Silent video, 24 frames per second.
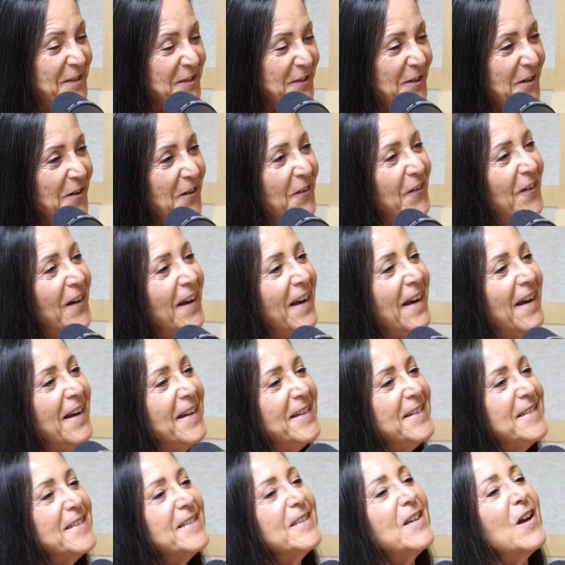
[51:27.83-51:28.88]
so
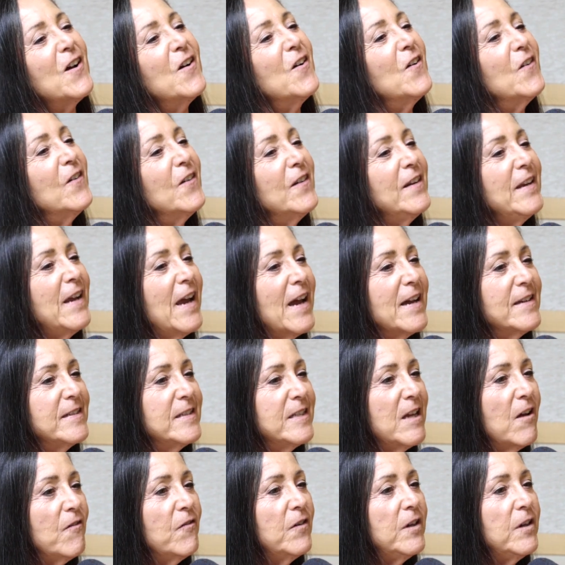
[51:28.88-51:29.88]
75 so, yeah, people, 75,